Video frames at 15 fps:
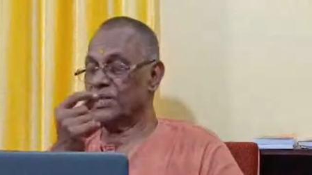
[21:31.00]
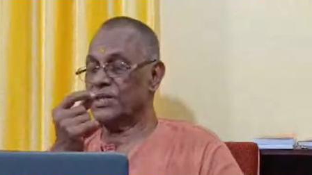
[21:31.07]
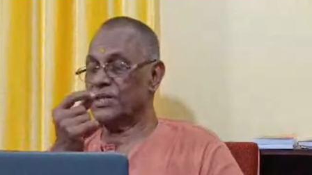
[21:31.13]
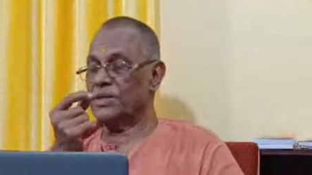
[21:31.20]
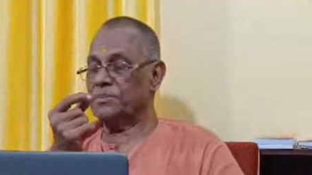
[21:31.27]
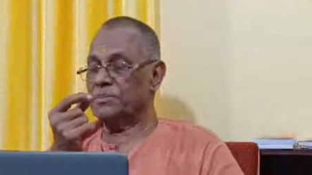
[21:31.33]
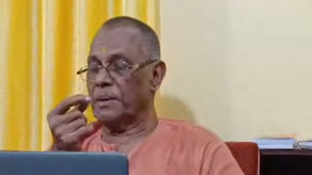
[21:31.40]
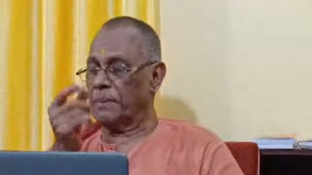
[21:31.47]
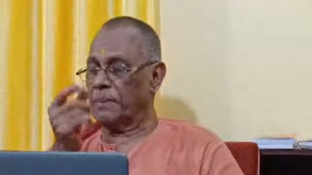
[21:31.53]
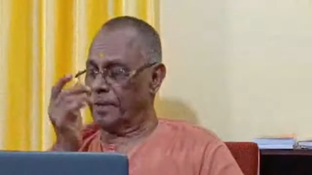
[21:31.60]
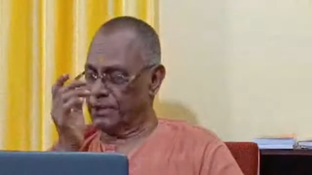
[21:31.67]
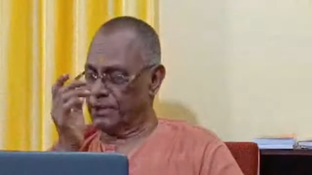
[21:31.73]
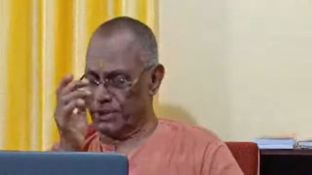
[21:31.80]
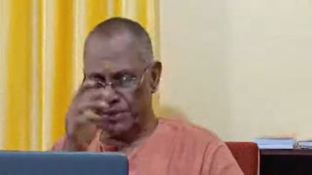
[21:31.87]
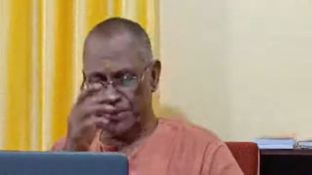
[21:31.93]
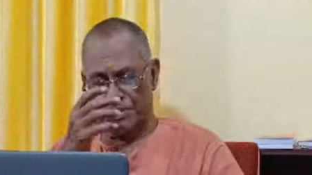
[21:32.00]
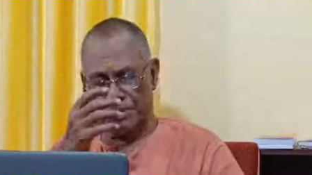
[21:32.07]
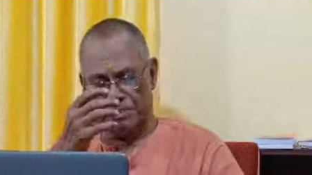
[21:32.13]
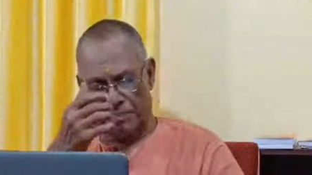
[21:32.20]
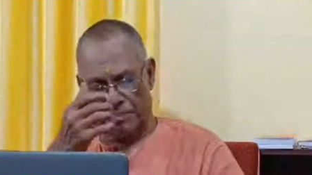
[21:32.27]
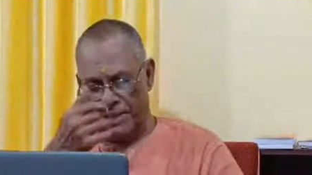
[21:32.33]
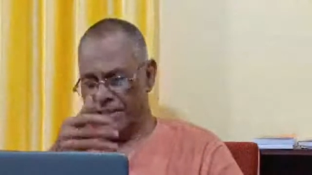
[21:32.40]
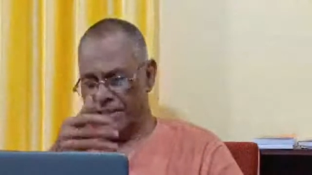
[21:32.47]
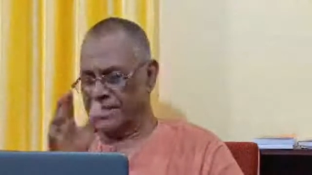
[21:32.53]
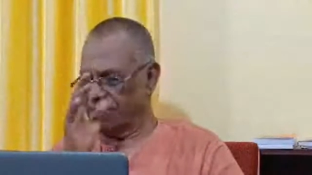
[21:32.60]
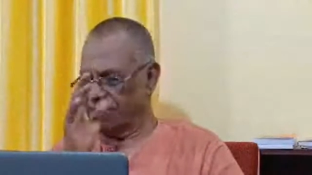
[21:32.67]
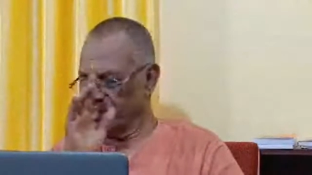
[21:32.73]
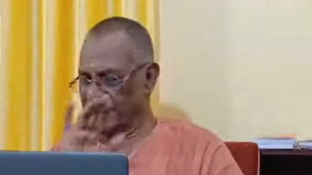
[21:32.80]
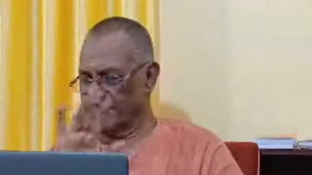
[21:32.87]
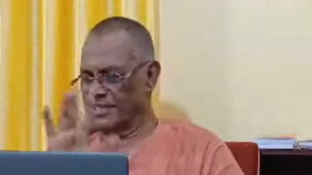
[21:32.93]
Papa used to simply
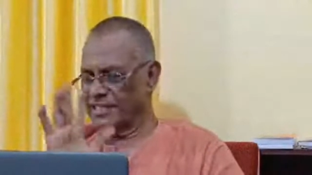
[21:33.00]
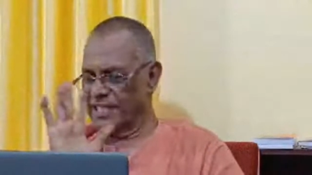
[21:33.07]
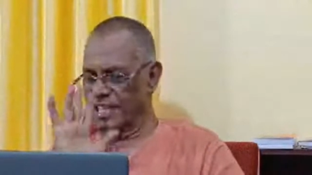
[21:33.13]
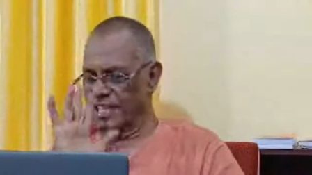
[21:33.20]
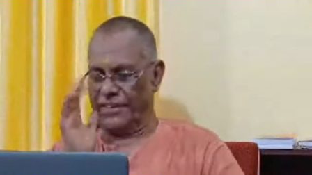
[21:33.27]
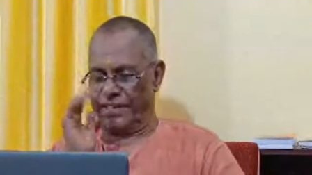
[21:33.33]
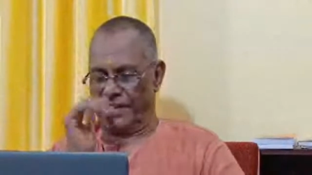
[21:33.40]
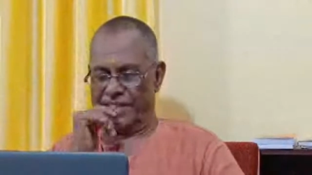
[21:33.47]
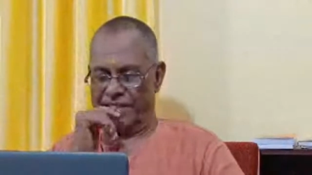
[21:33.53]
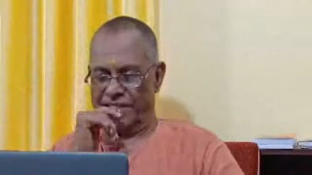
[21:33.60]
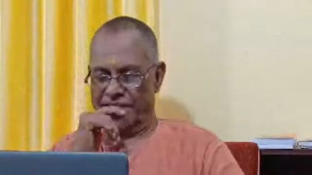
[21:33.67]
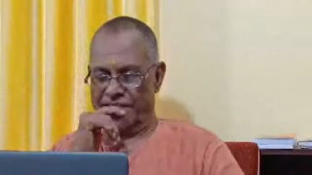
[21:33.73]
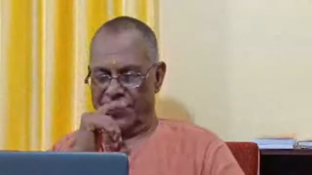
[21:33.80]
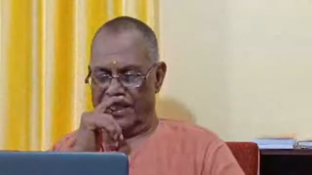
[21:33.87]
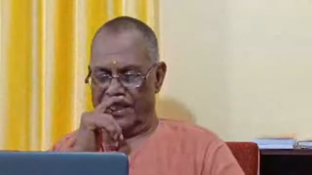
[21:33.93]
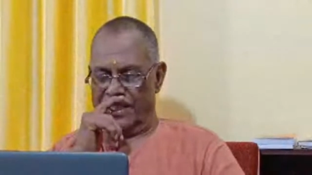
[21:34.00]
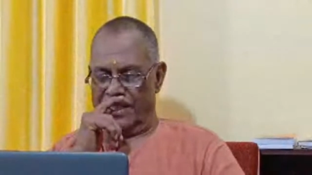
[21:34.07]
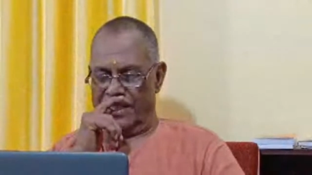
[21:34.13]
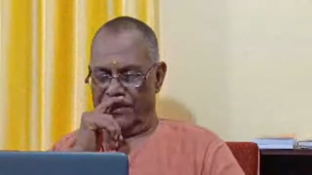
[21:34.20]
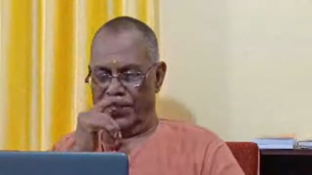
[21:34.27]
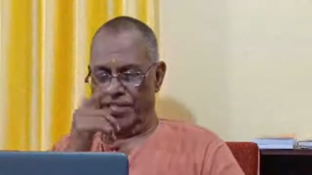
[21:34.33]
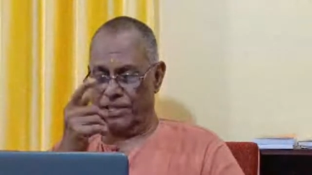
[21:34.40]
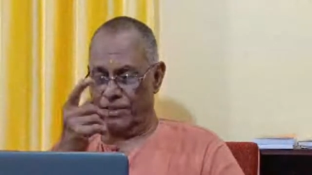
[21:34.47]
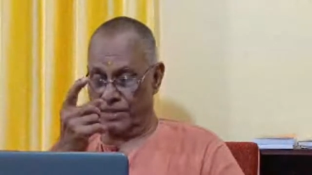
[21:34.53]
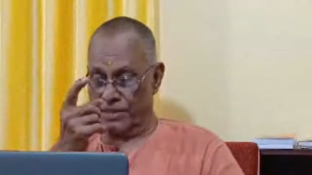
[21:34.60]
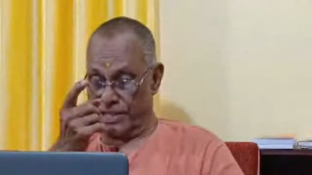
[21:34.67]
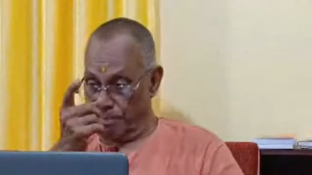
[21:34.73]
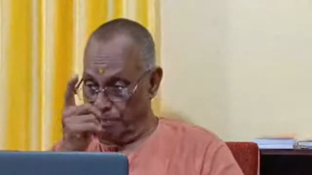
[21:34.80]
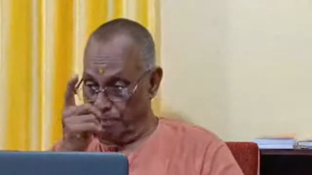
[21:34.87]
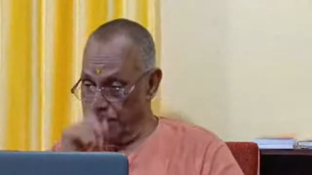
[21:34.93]
leave it. When she was
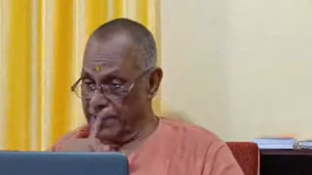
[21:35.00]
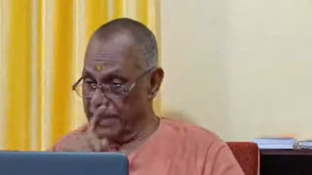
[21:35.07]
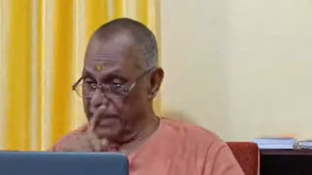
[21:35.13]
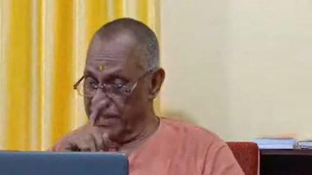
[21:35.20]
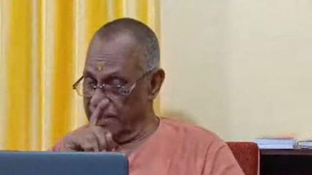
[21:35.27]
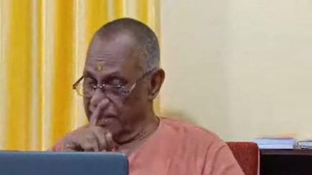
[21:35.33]
repeatedly